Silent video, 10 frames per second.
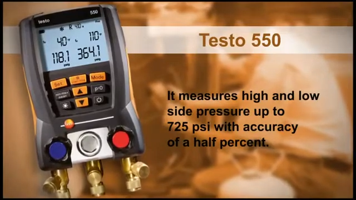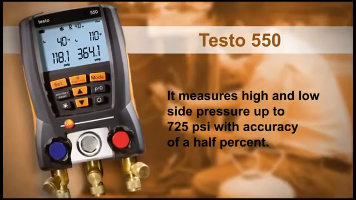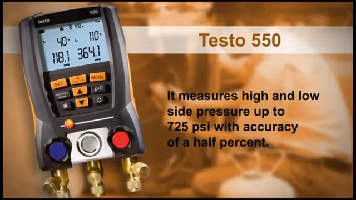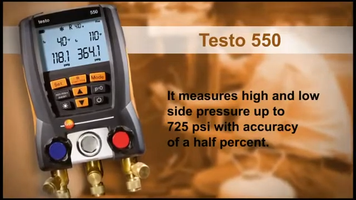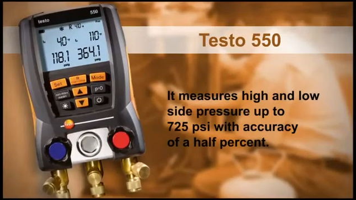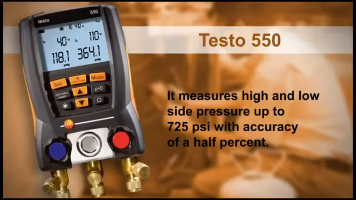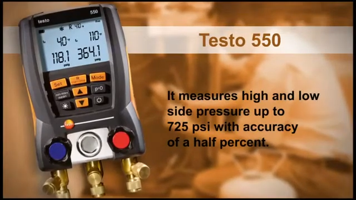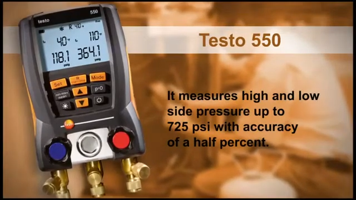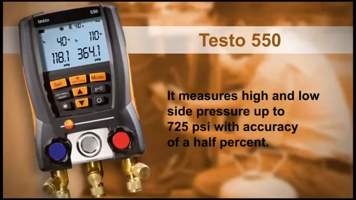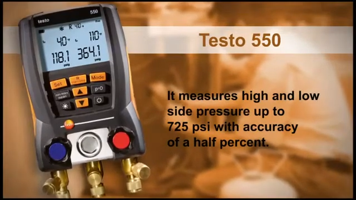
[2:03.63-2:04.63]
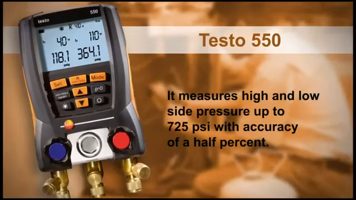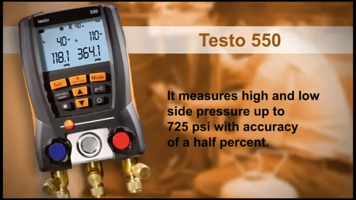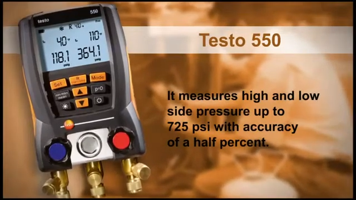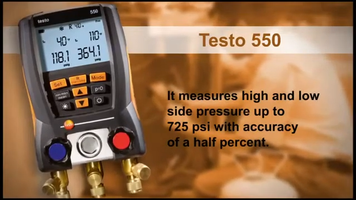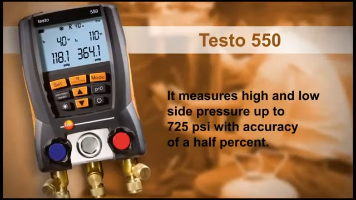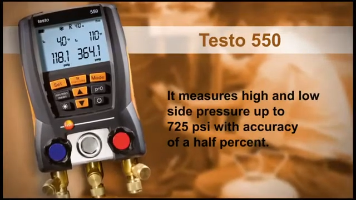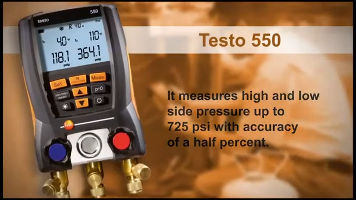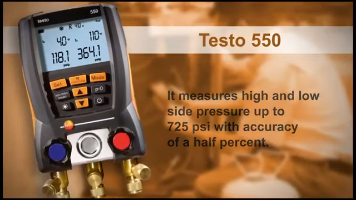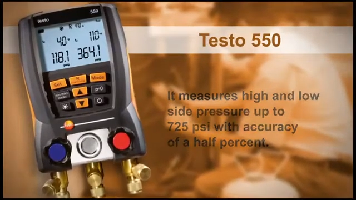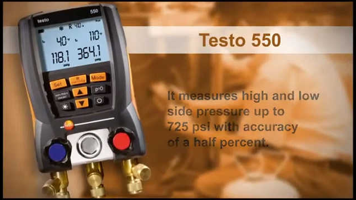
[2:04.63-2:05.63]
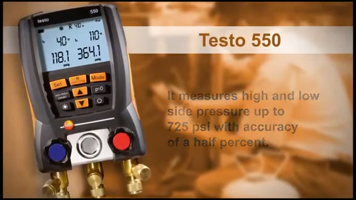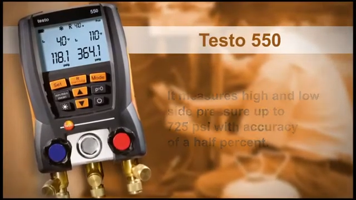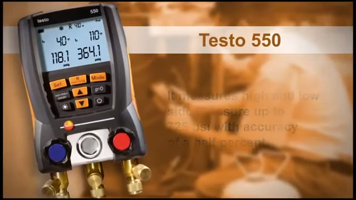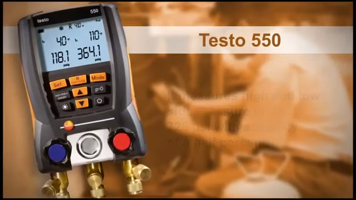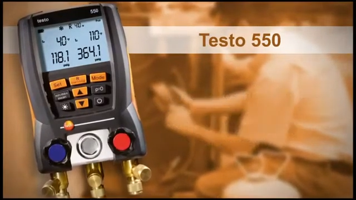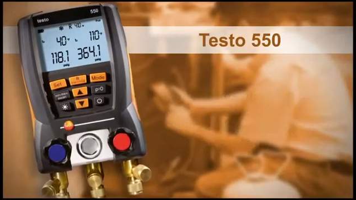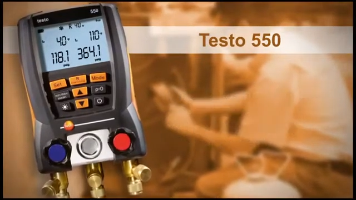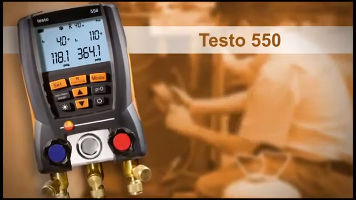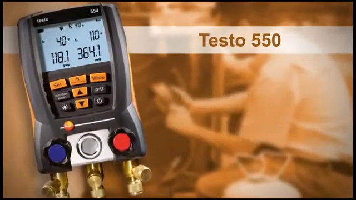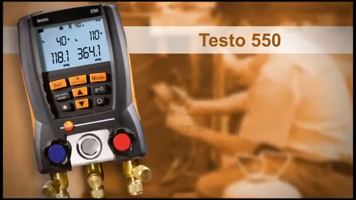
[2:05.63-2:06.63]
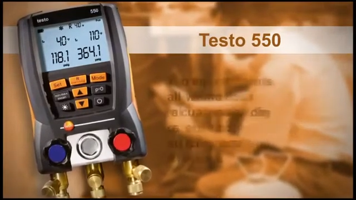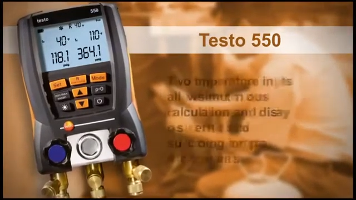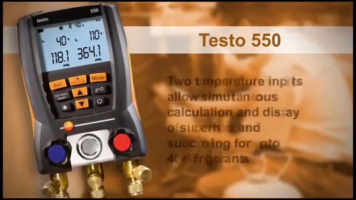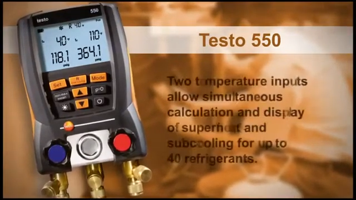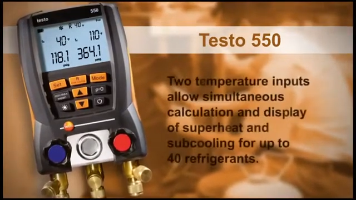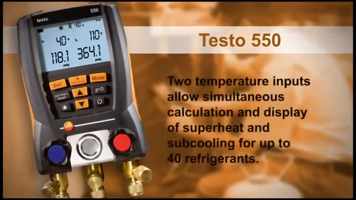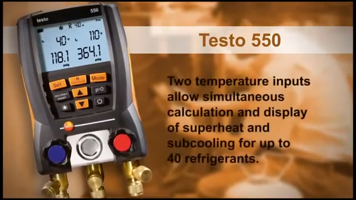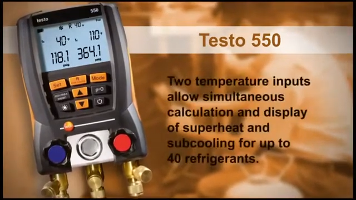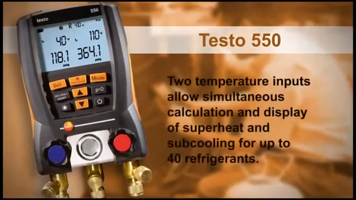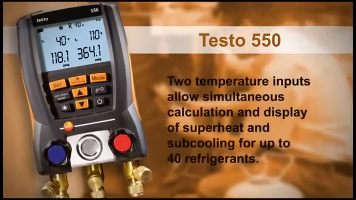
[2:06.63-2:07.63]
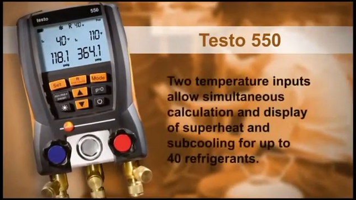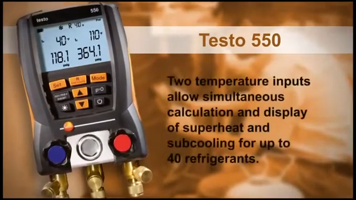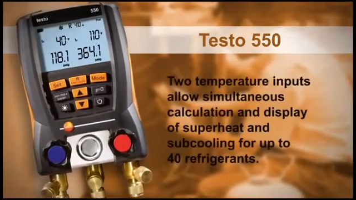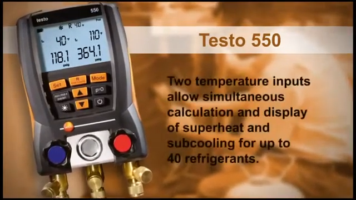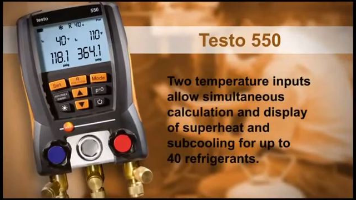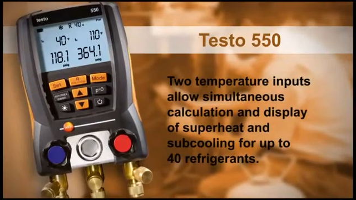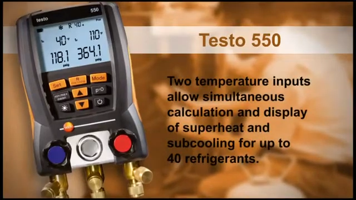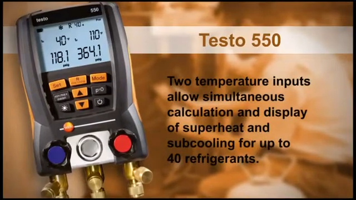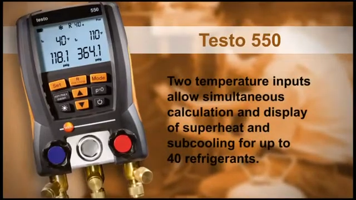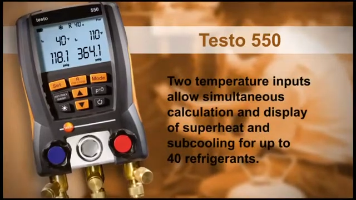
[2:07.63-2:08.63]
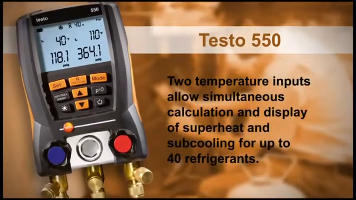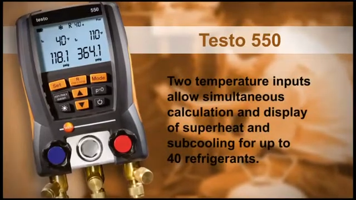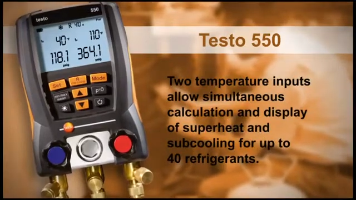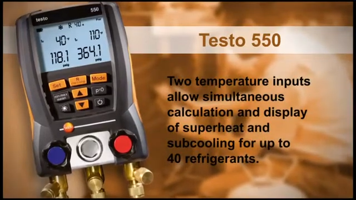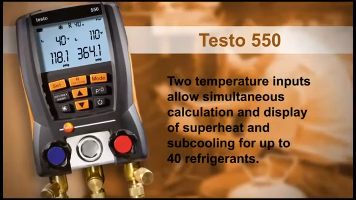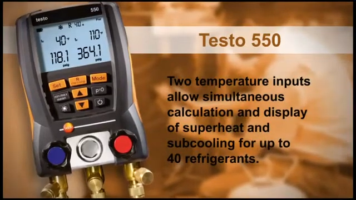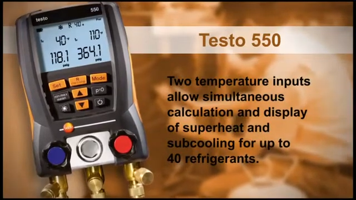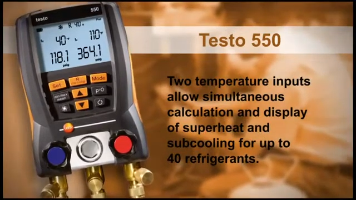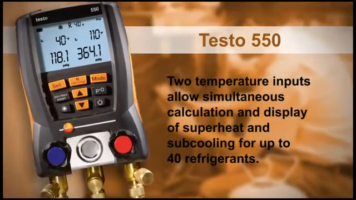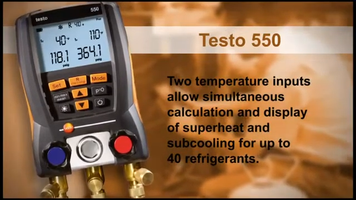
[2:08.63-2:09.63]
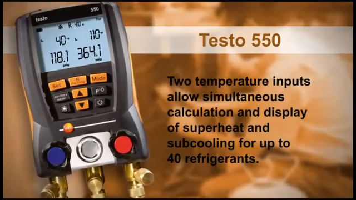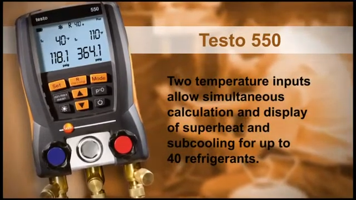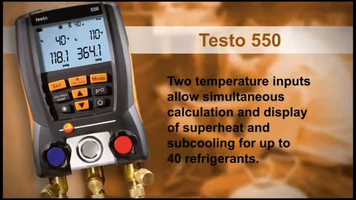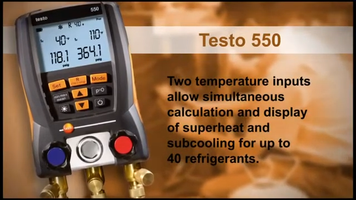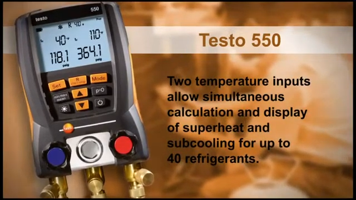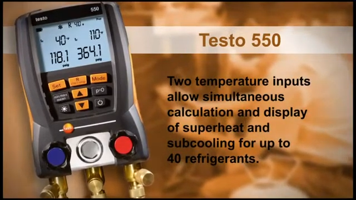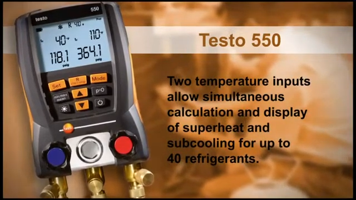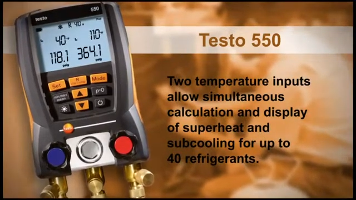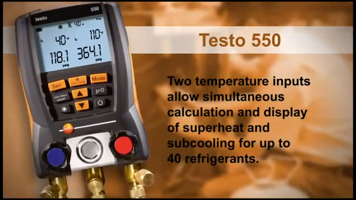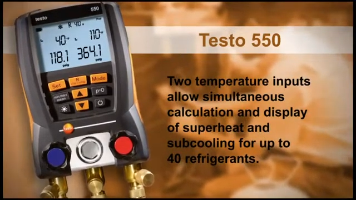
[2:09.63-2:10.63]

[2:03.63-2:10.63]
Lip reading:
[unreadable: no face in view]